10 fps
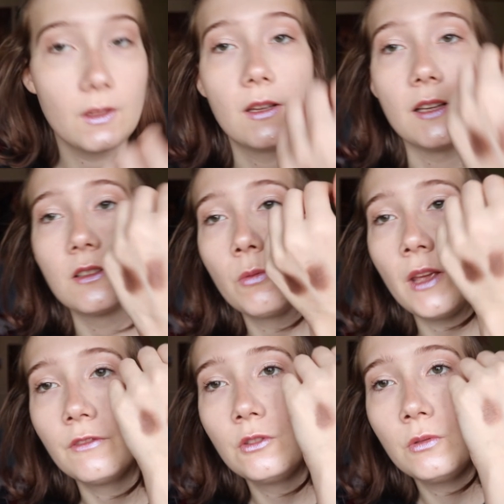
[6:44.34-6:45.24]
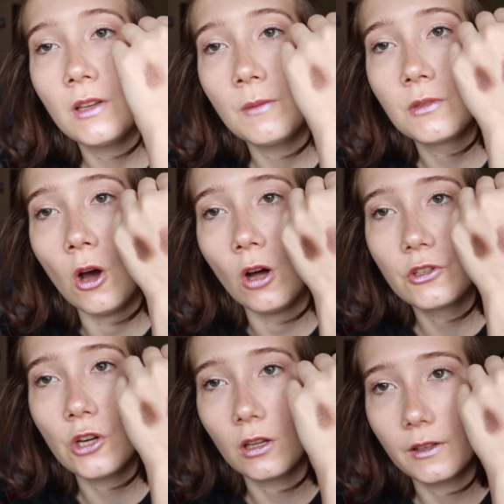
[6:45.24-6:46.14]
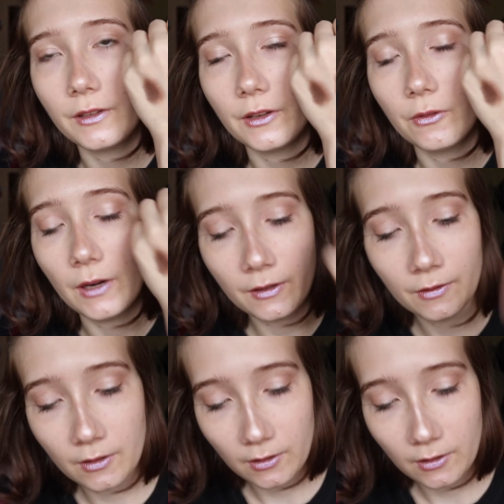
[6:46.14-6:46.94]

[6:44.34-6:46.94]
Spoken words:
Okay, so we have two times hot chocolate here, right?